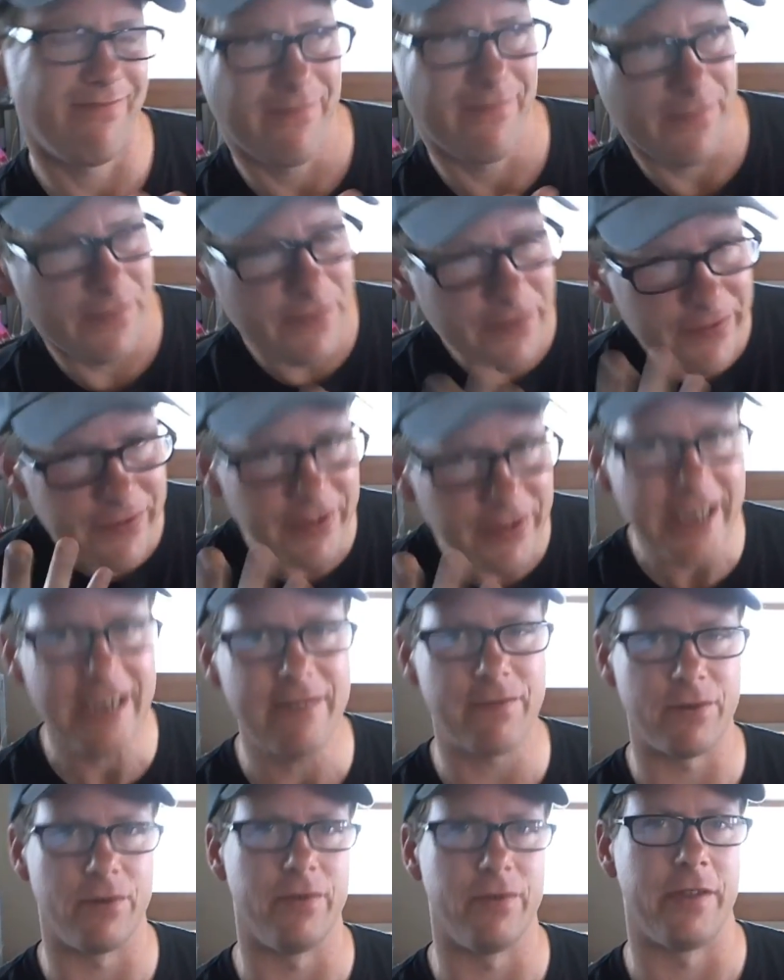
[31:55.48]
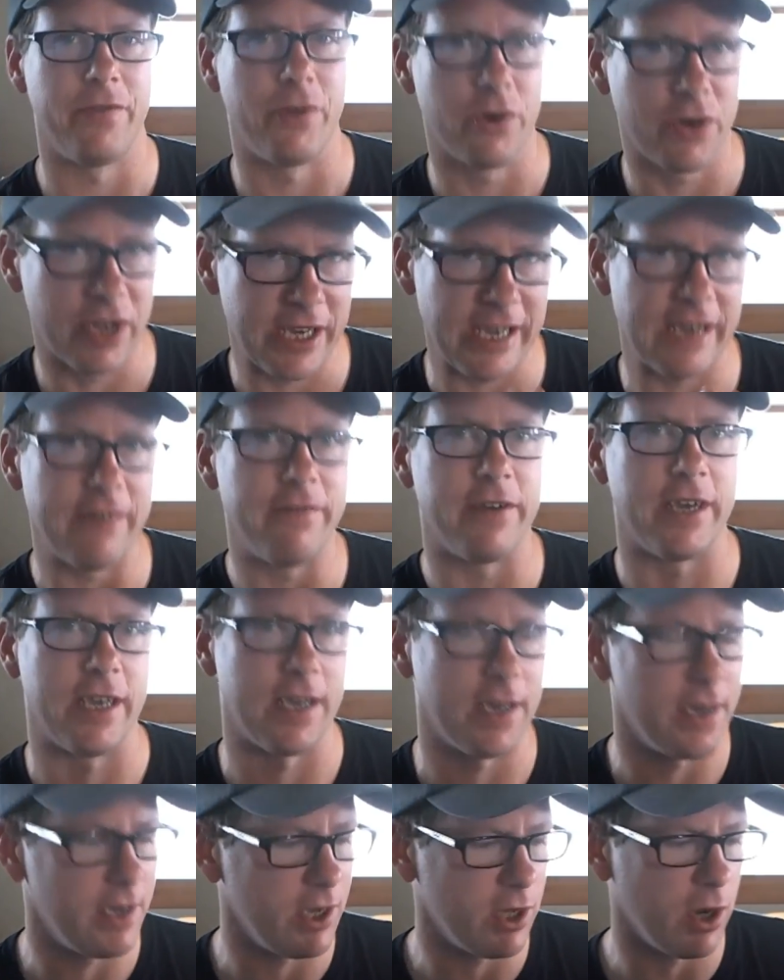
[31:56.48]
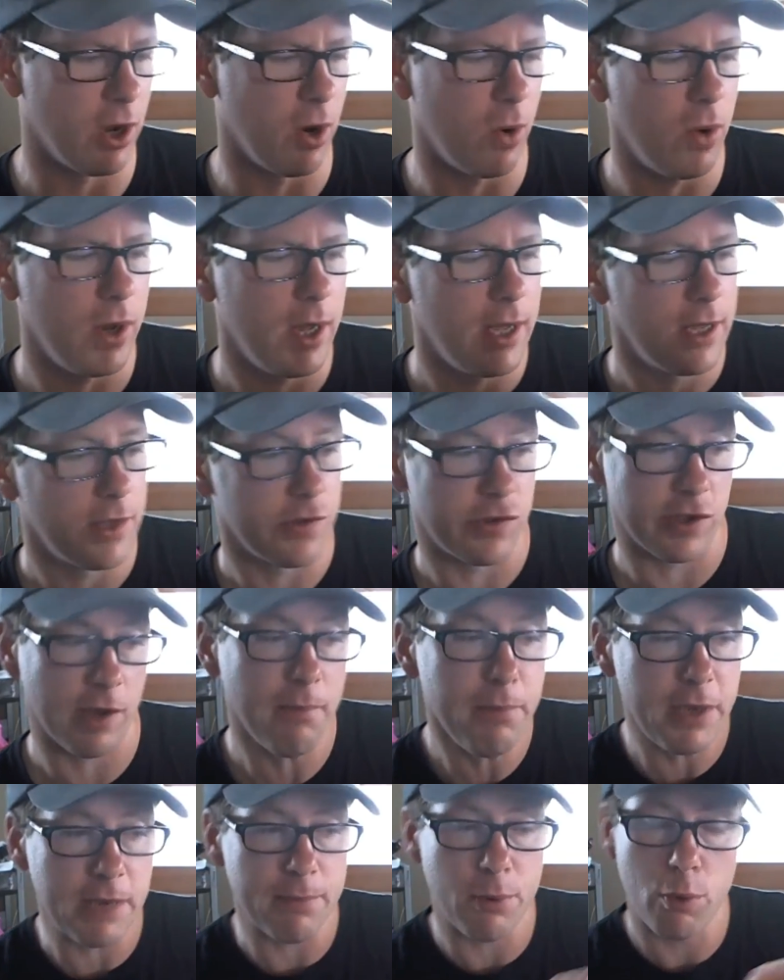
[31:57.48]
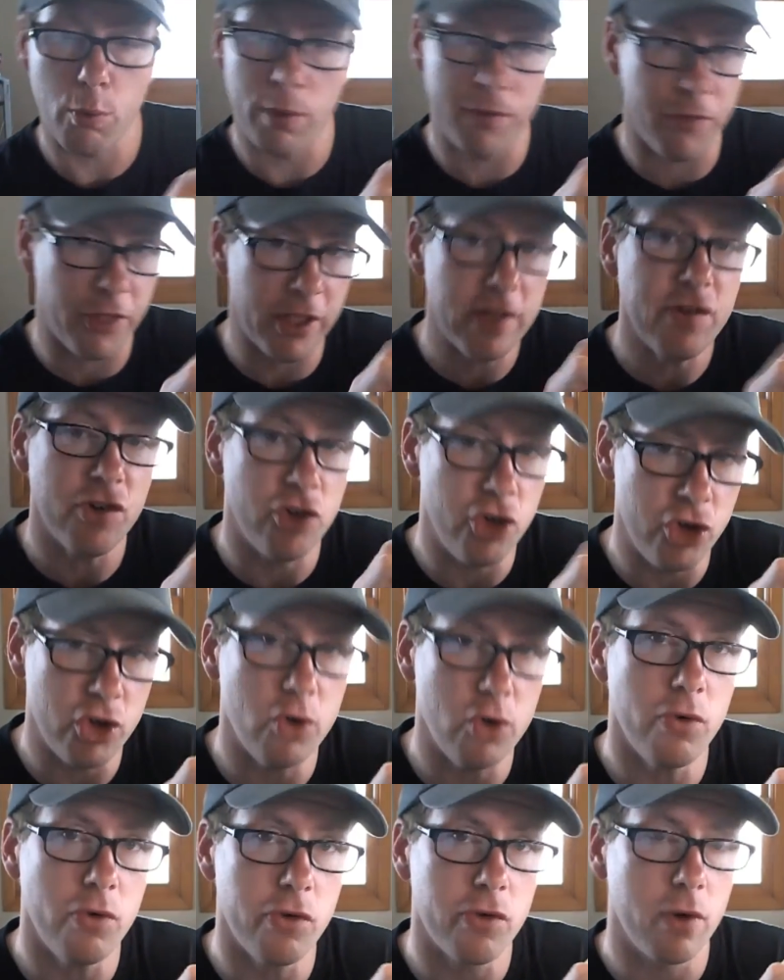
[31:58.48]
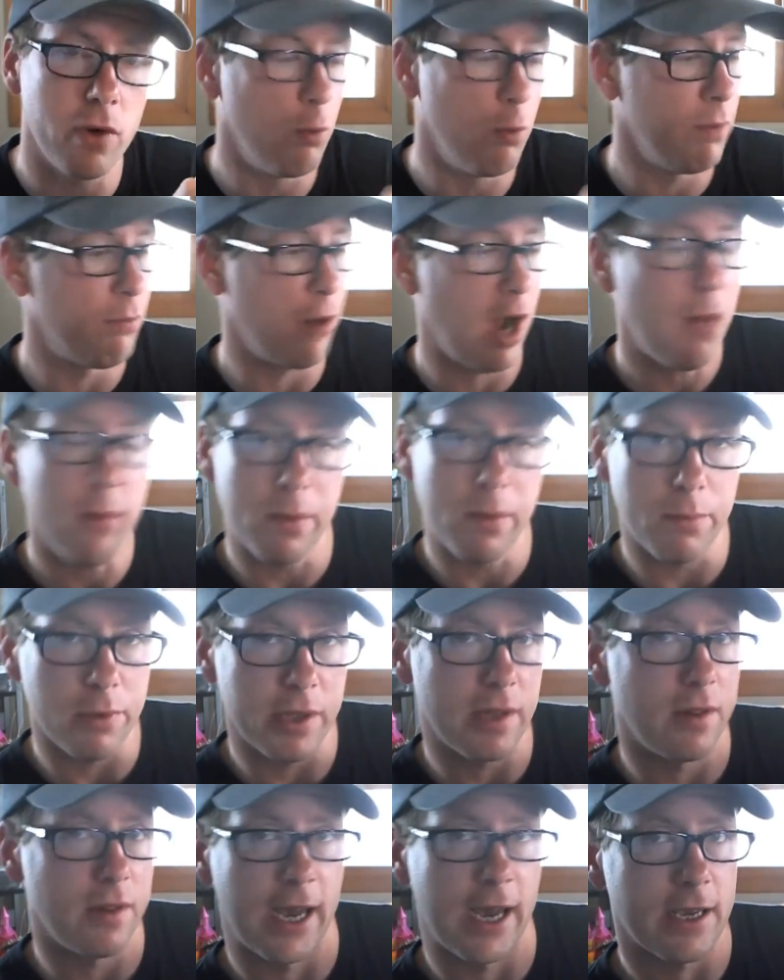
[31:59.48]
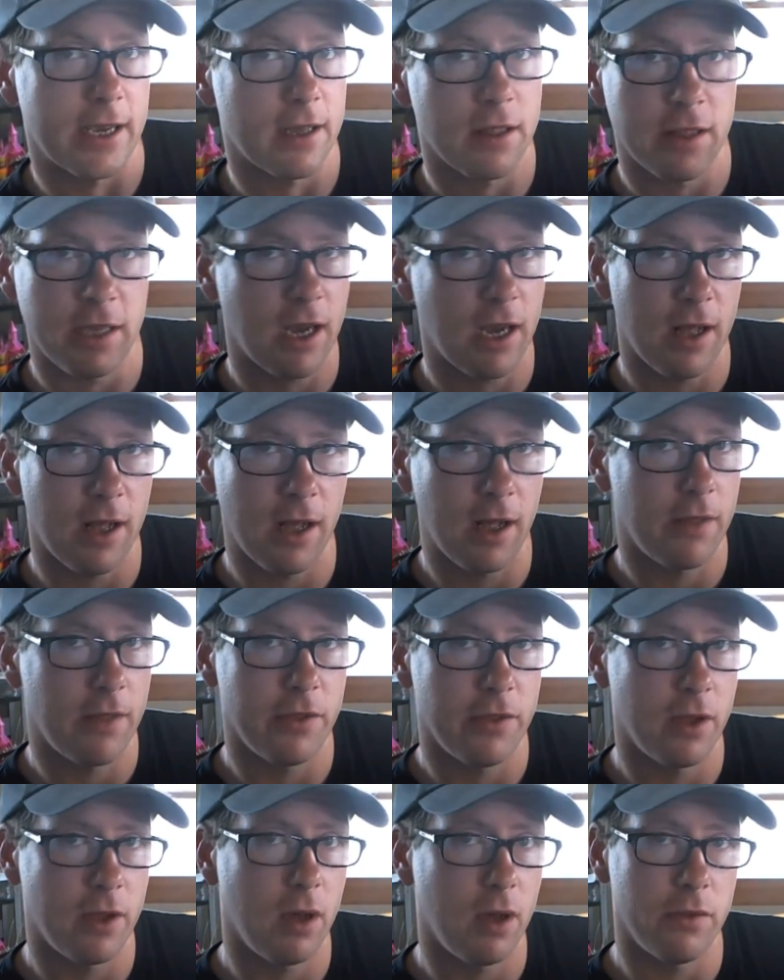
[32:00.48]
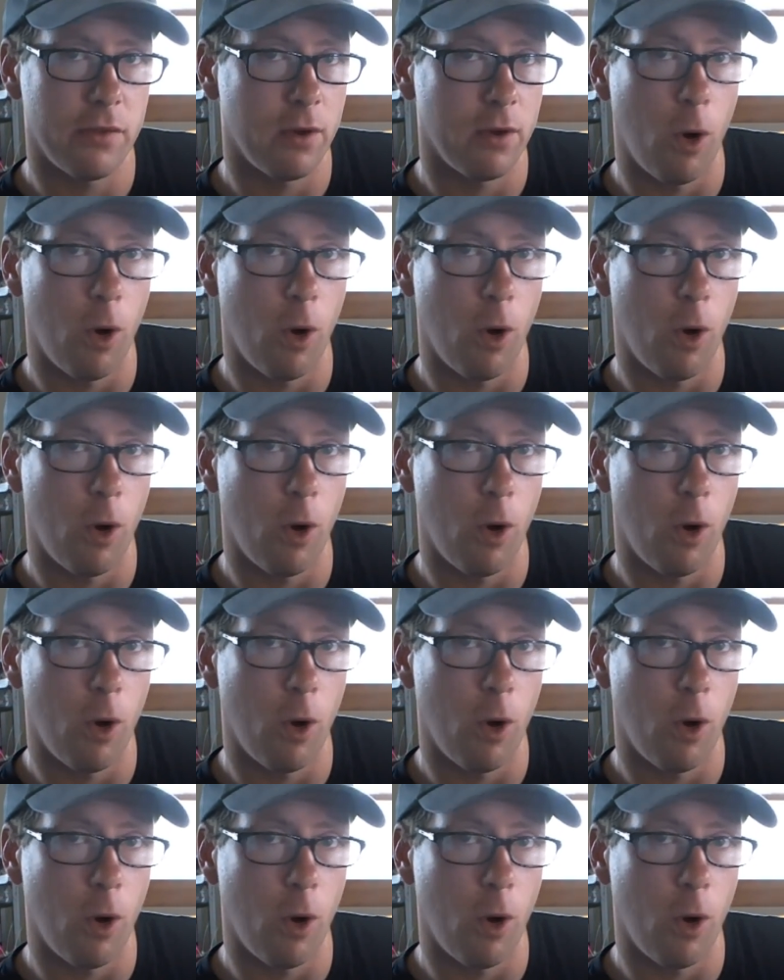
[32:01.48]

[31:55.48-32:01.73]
flavor that they're giving. You know, some people with this juice would probably like the uh, uh the the